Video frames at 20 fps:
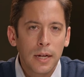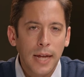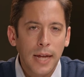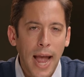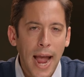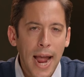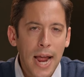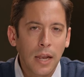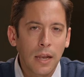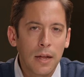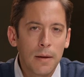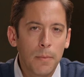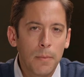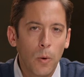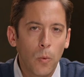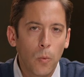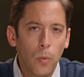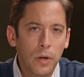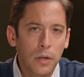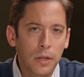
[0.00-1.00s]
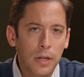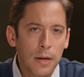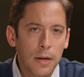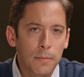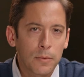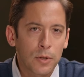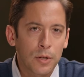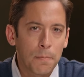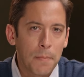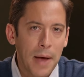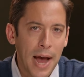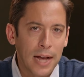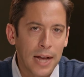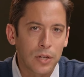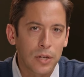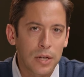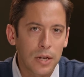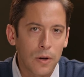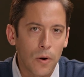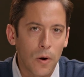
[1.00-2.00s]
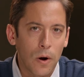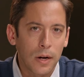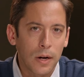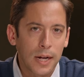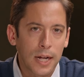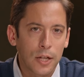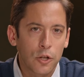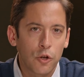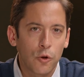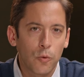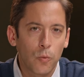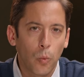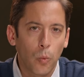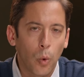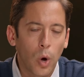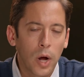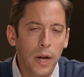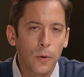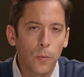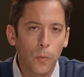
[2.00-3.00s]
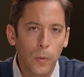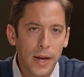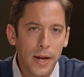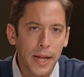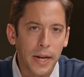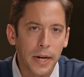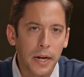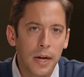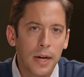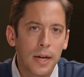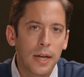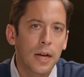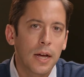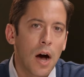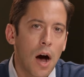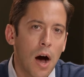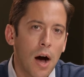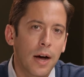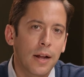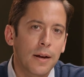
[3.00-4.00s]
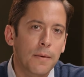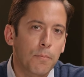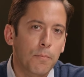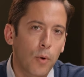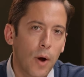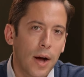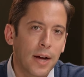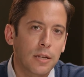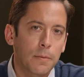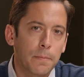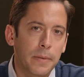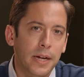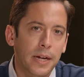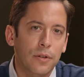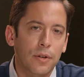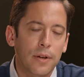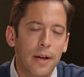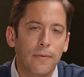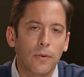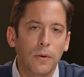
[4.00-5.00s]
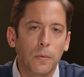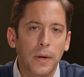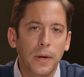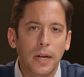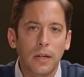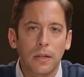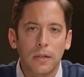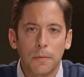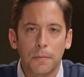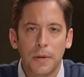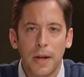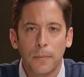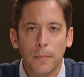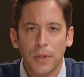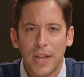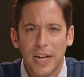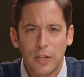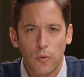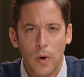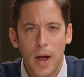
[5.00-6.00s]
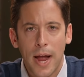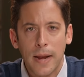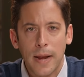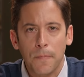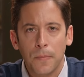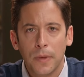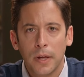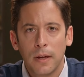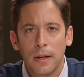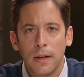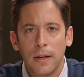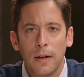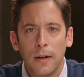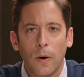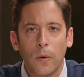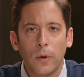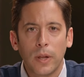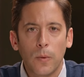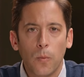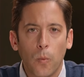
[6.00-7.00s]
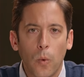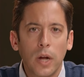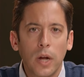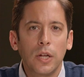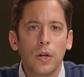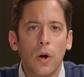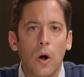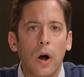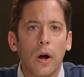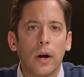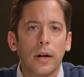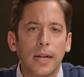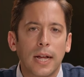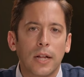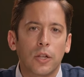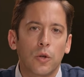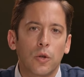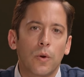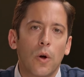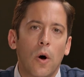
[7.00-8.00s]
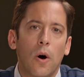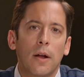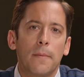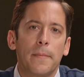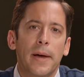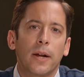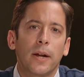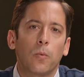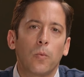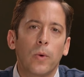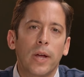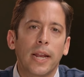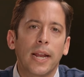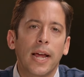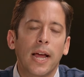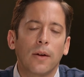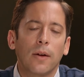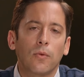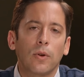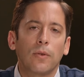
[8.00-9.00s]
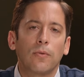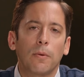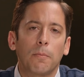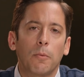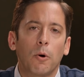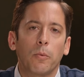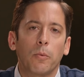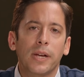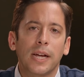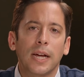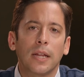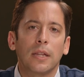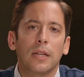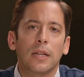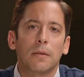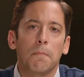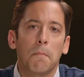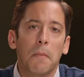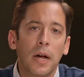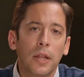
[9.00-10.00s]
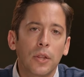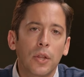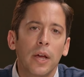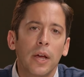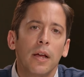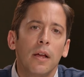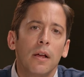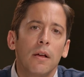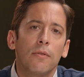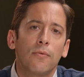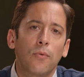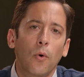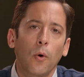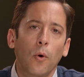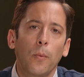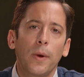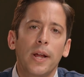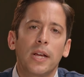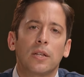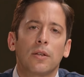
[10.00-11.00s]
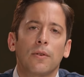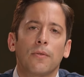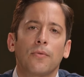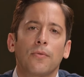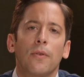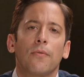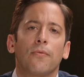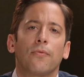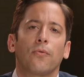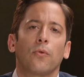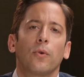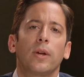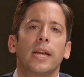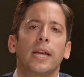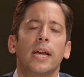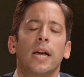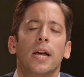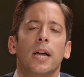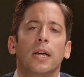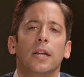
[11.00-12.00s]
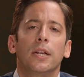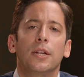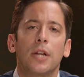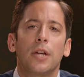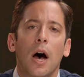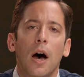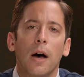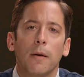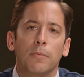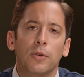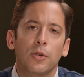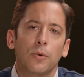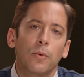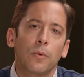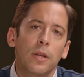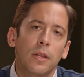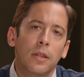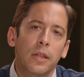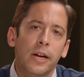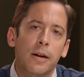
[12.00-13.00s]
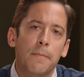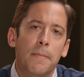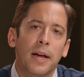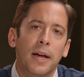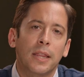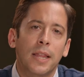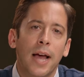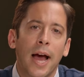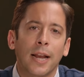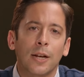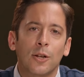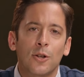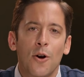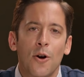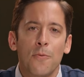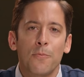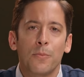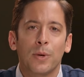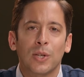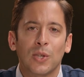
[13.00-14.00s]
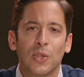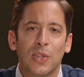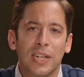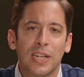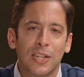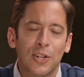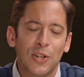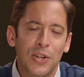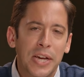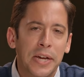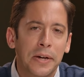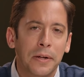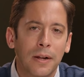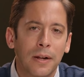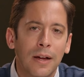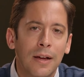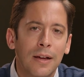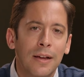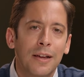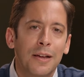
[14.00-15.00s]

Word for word: Caleb Williams Passing Yard gets you one win on prize picks every week in September. That's right. Only one yard gets you an automatic win every football weekend this month. Four weeks of free dubs. What do you think about that? Don't miss this deal